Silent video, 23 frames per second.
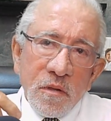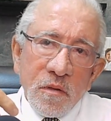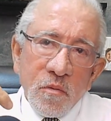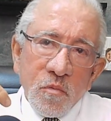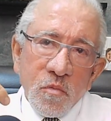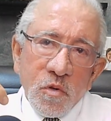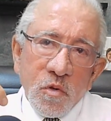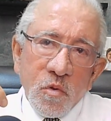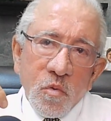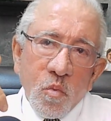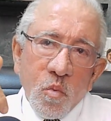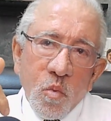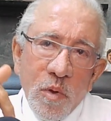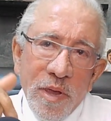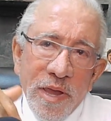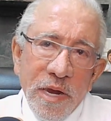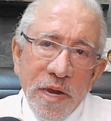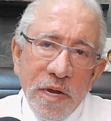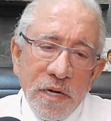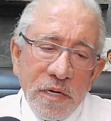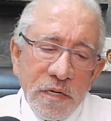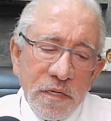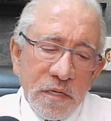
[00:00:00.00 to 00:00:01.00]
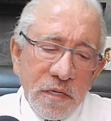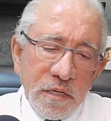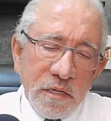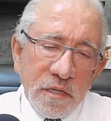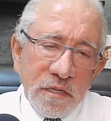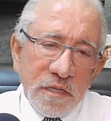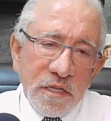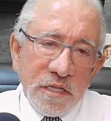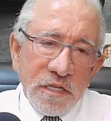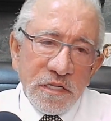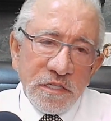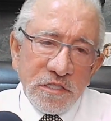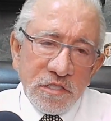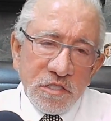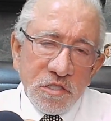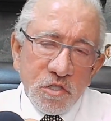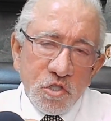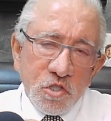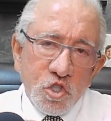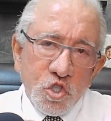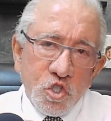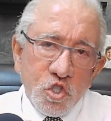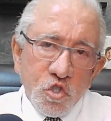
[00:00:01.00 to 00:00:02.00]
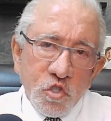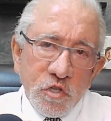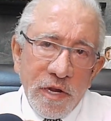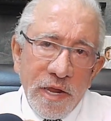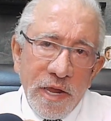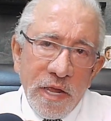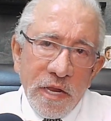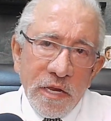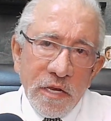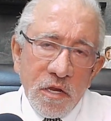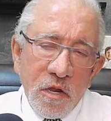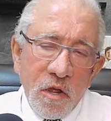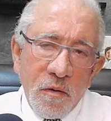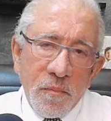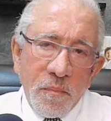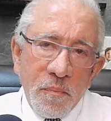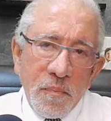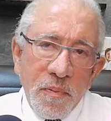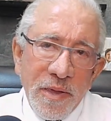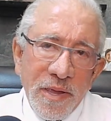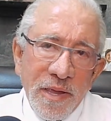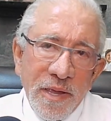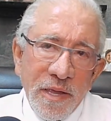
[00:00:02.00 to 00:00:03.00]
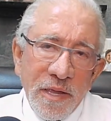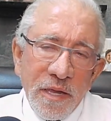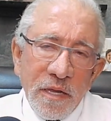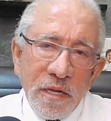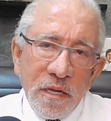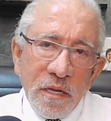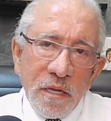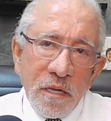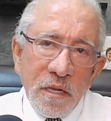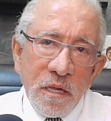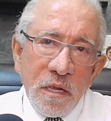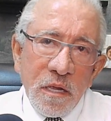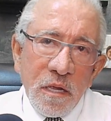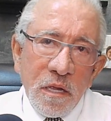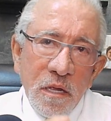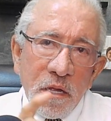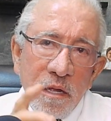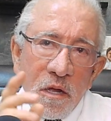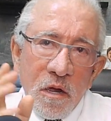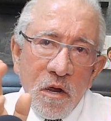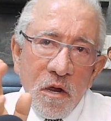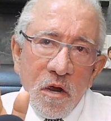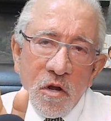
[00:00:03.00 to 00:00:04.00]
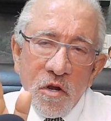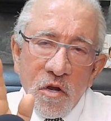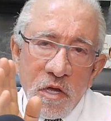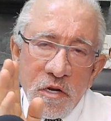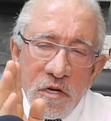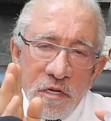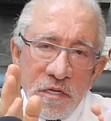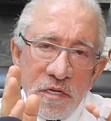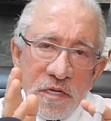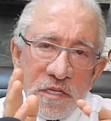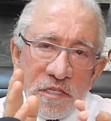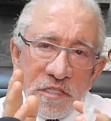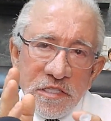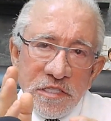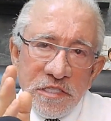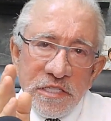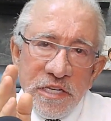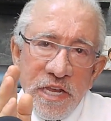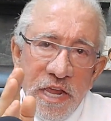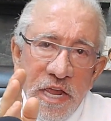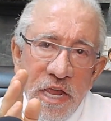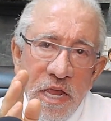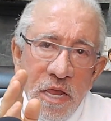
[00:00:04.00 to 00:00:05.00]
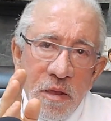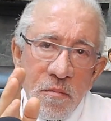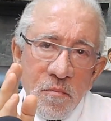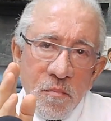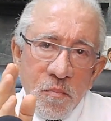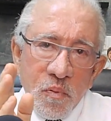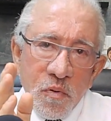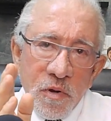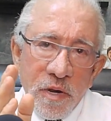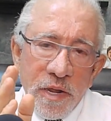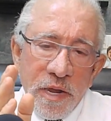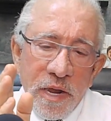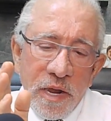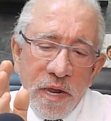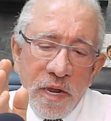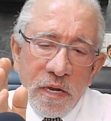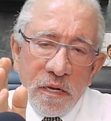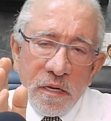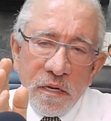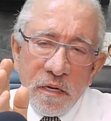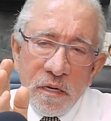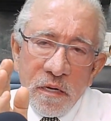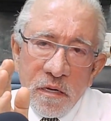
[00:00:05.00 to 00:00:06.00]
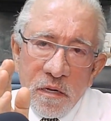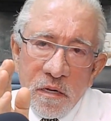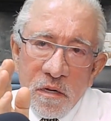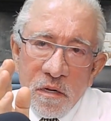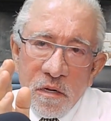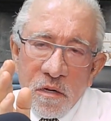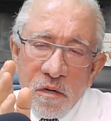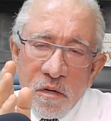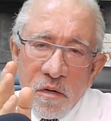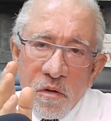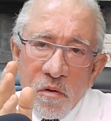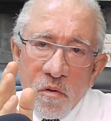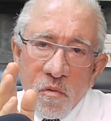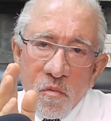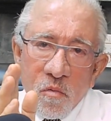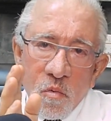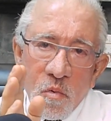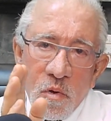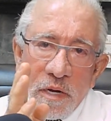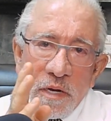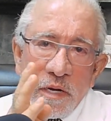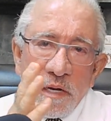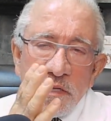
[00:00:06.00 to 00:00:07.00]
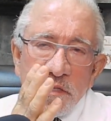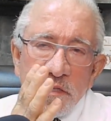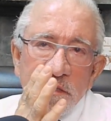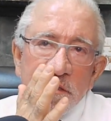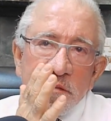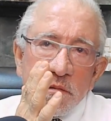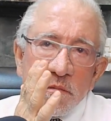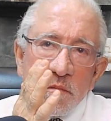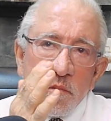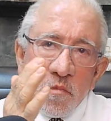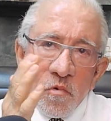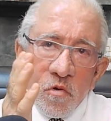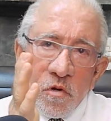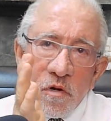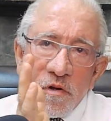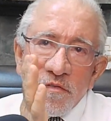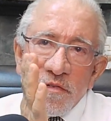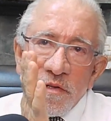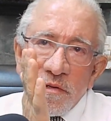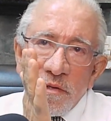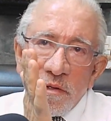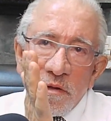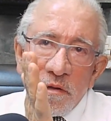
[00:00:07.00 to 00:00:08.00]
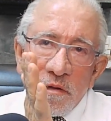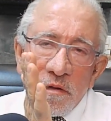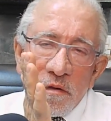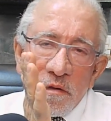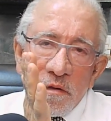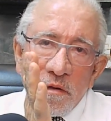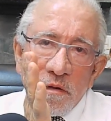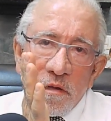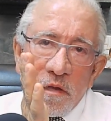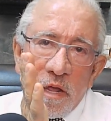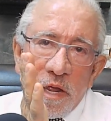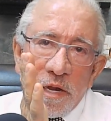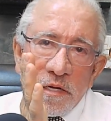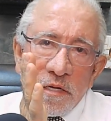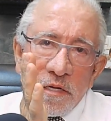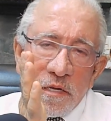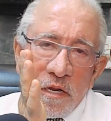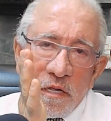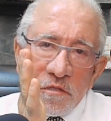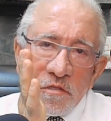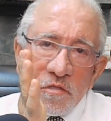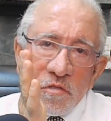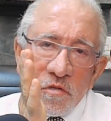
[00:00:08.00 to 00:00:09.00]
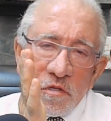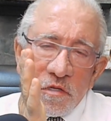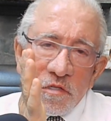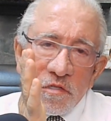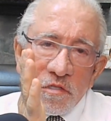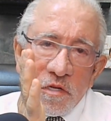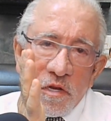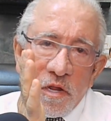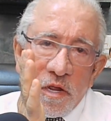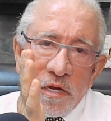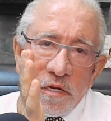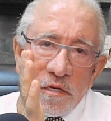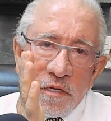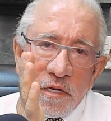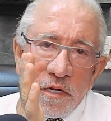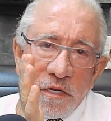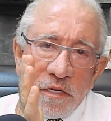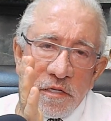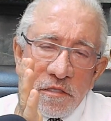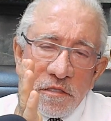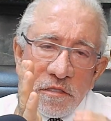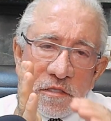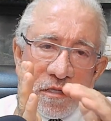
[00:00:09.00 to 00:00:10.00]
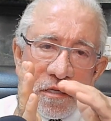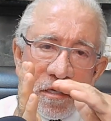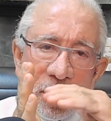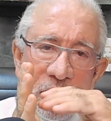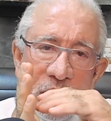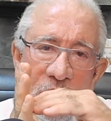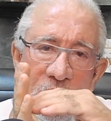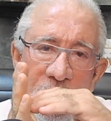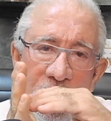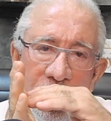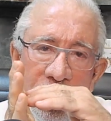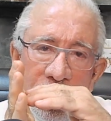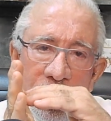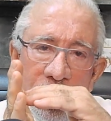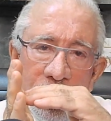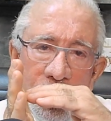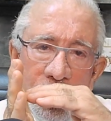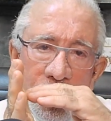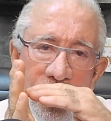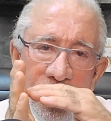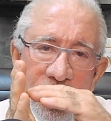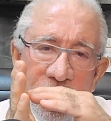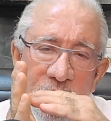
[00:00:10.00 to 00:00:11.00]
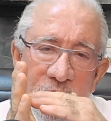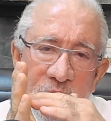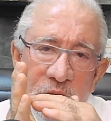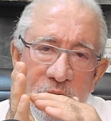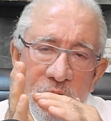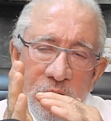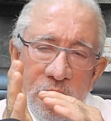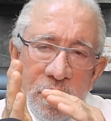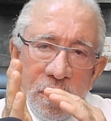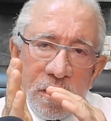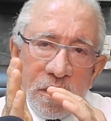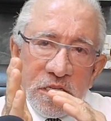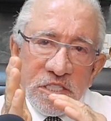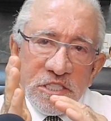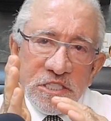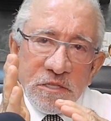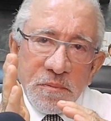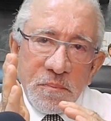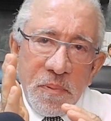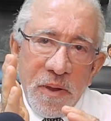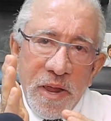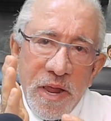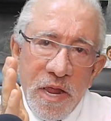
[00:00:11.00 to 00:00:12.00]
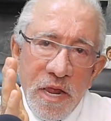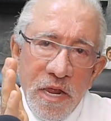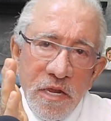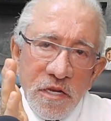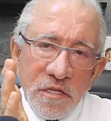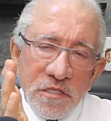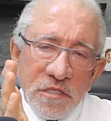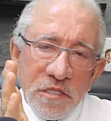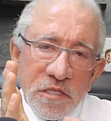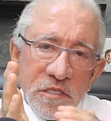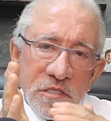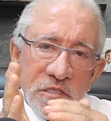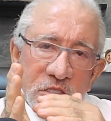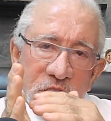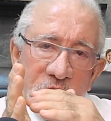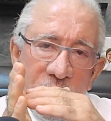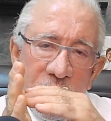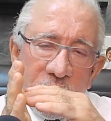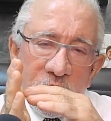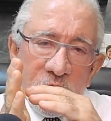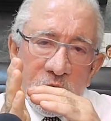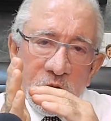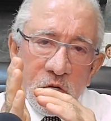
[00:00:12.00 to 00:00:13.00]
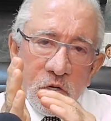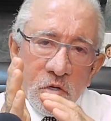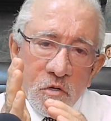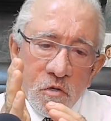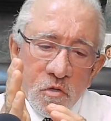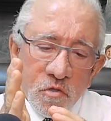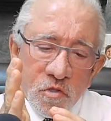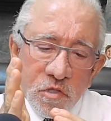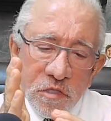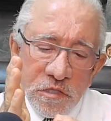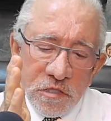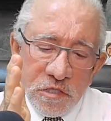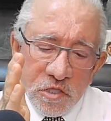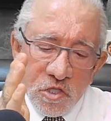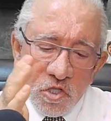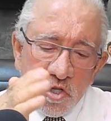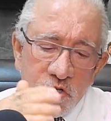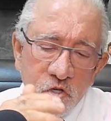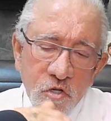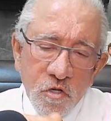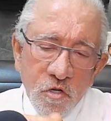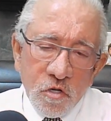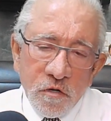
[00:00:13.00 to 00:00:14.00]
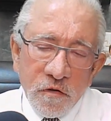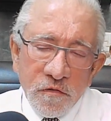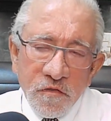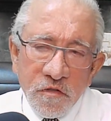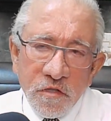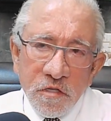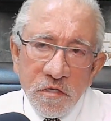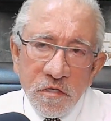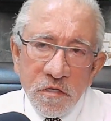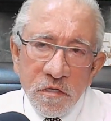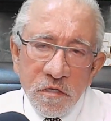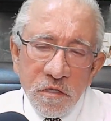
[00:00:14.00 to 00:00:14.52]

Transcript: with where this should end up being are not on the same plane. One is more of a like nostril is like this, but the space inside the nose is curved.